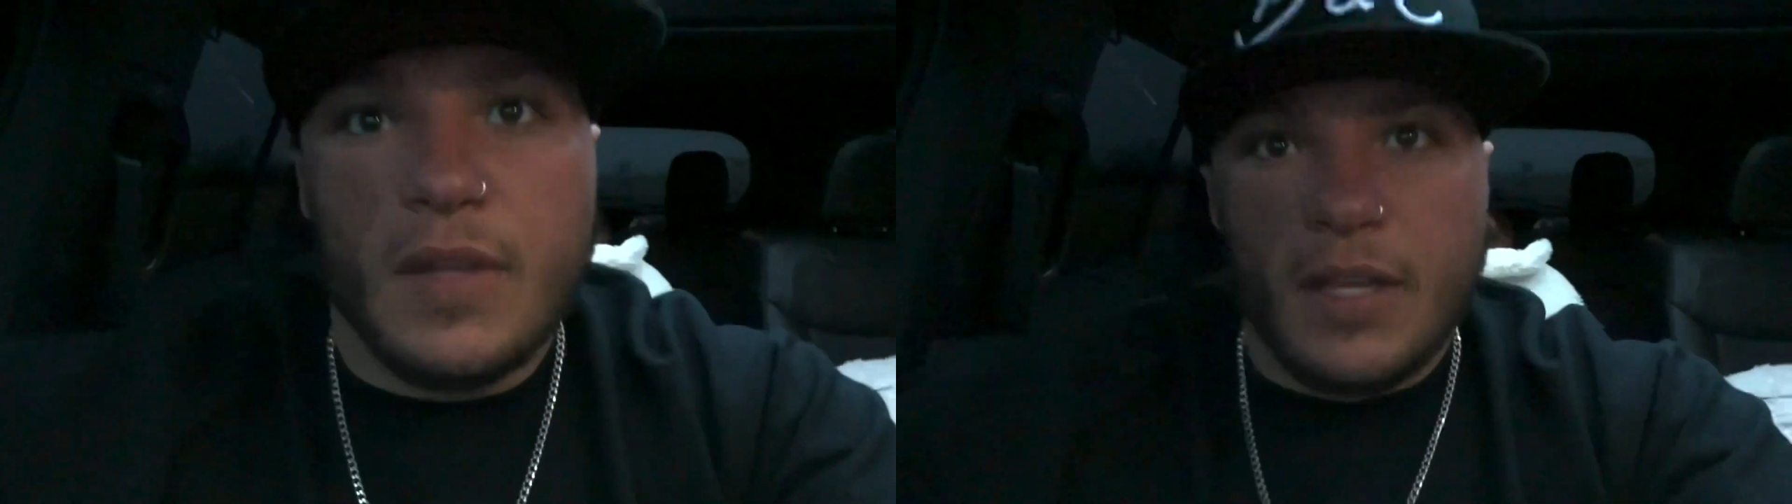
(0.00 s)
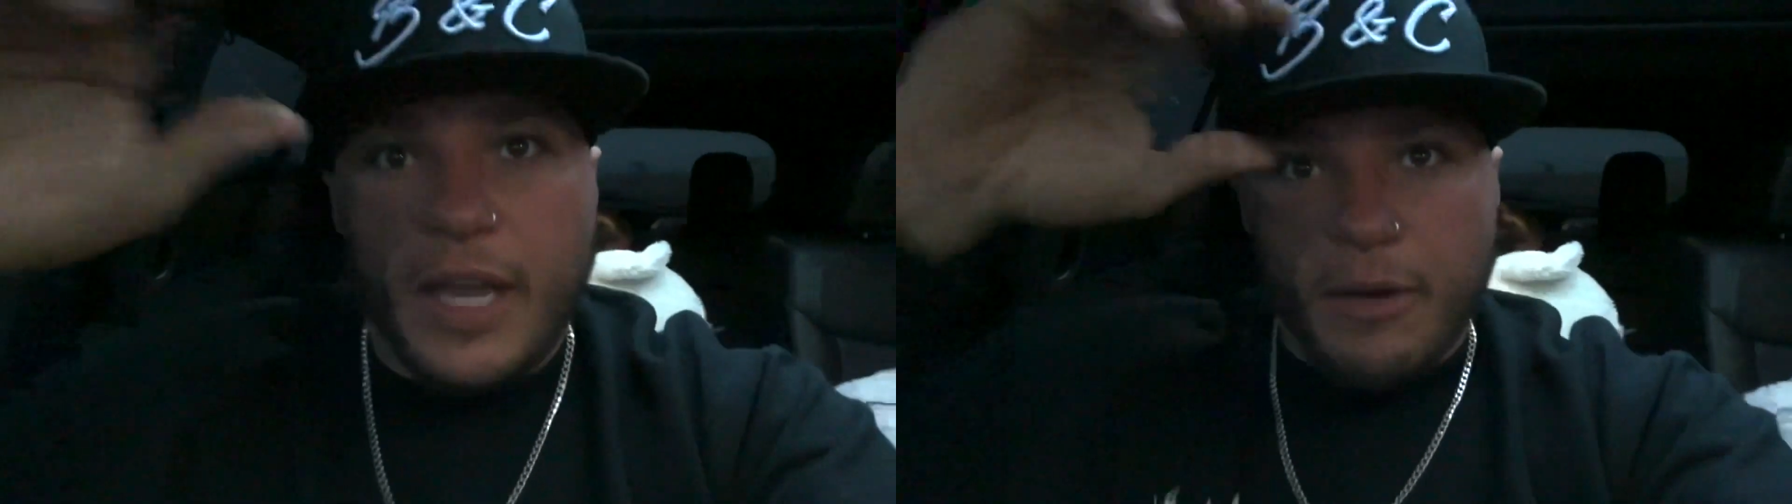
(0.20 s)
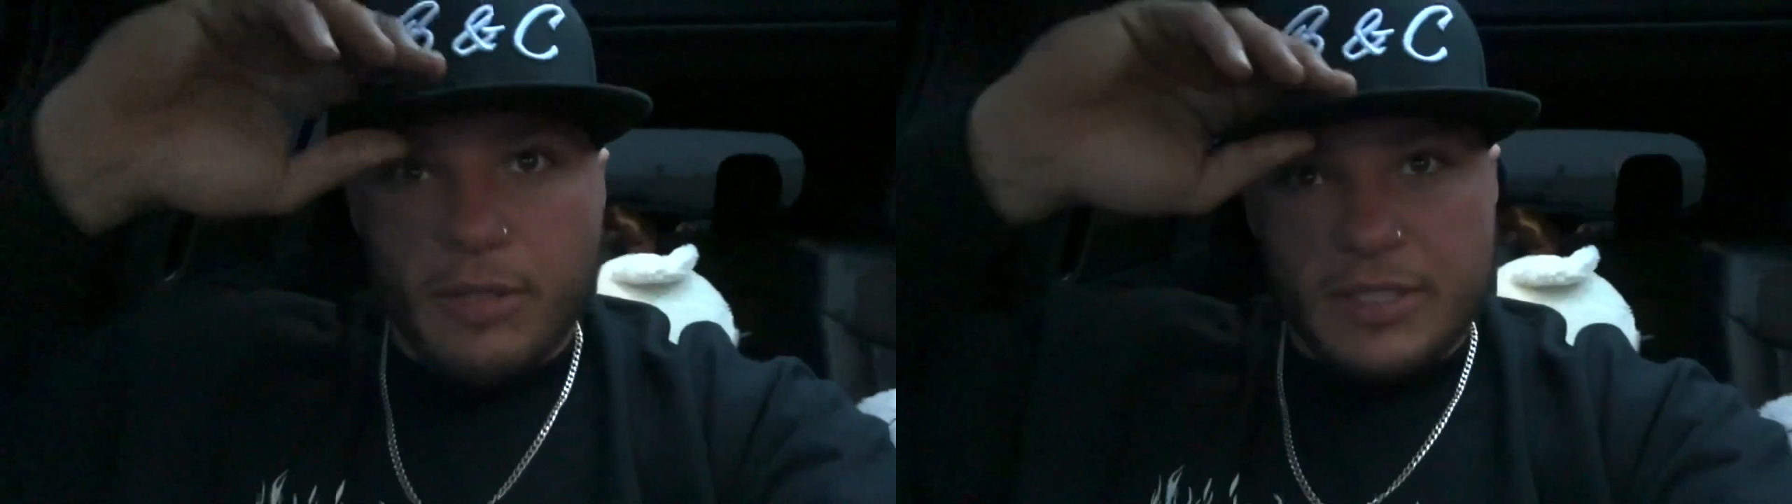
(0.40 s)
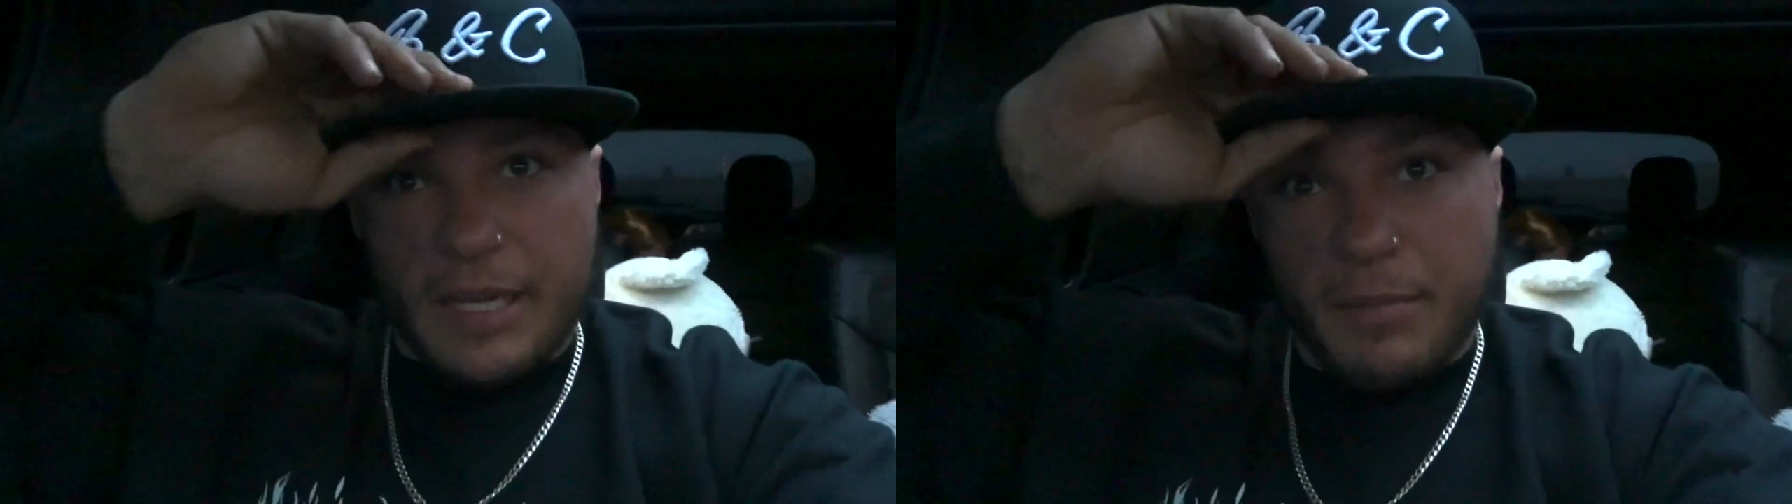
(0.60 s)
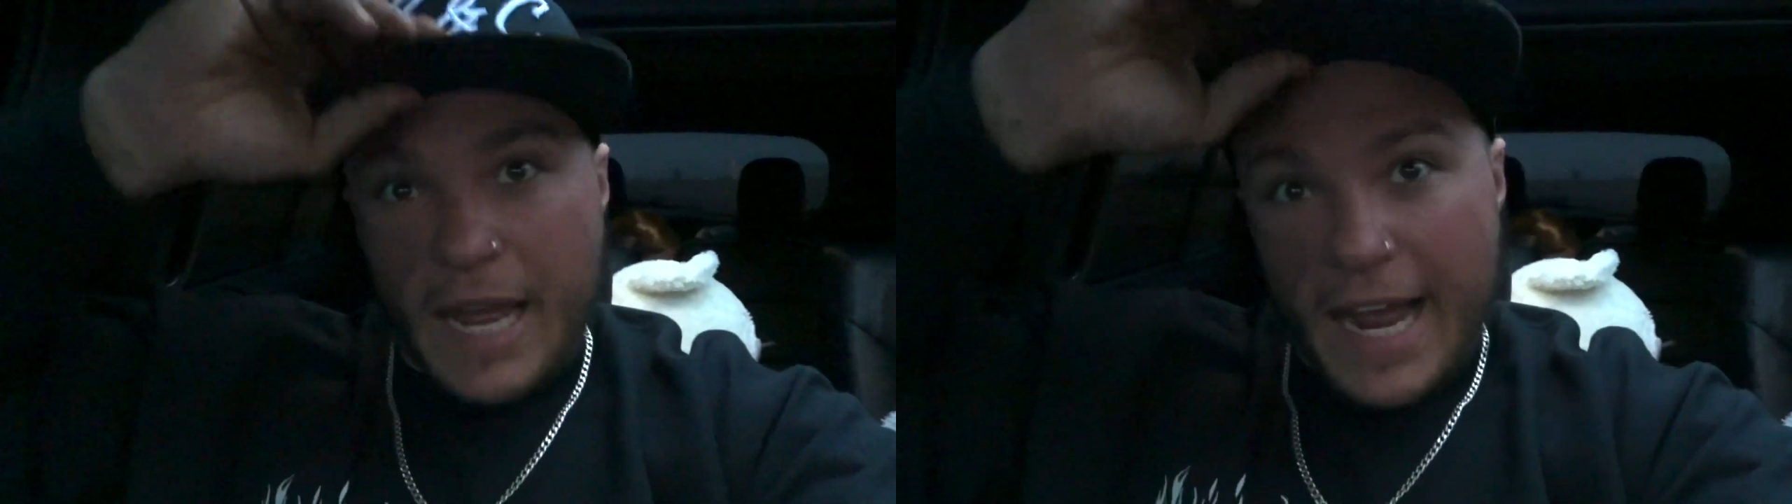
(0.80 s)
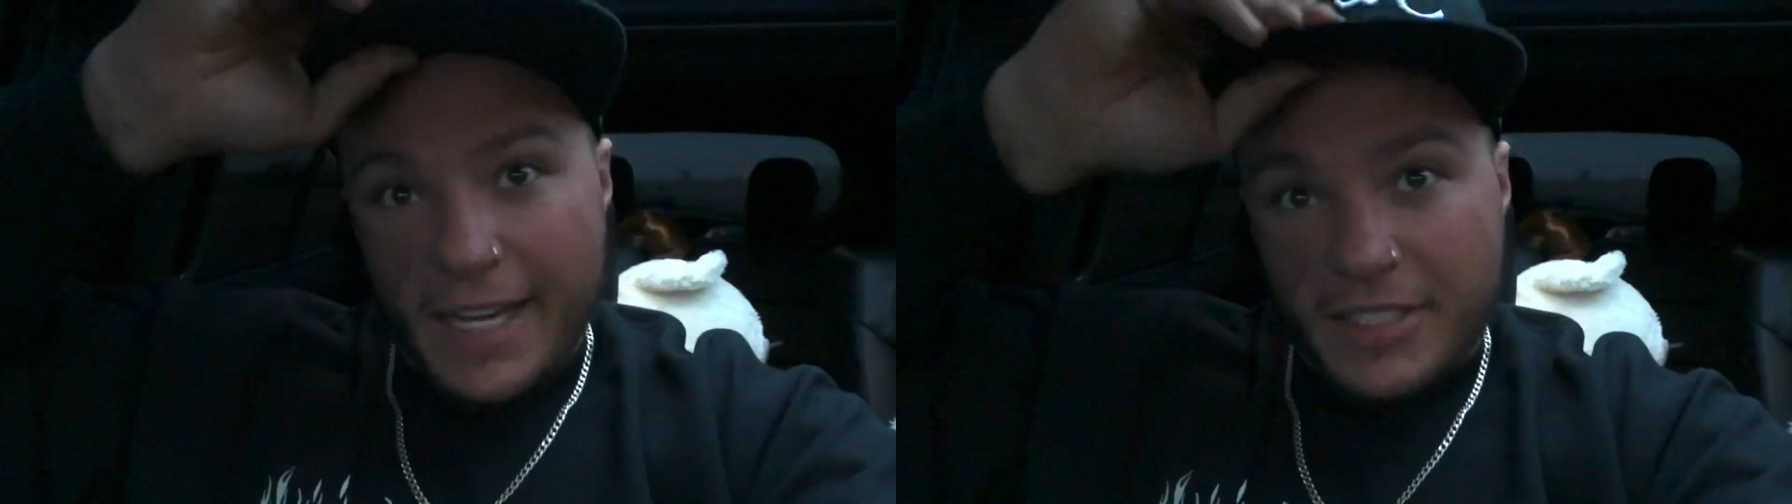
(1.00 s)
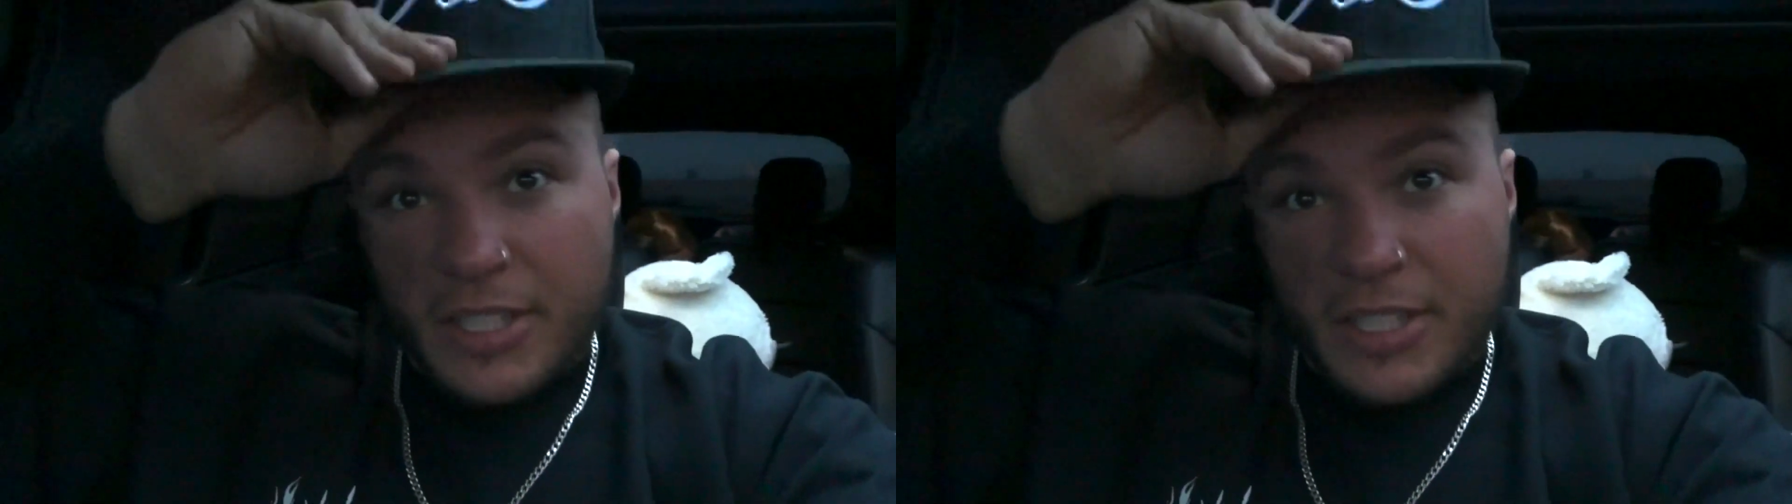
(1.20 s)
Hey, what's up, guys?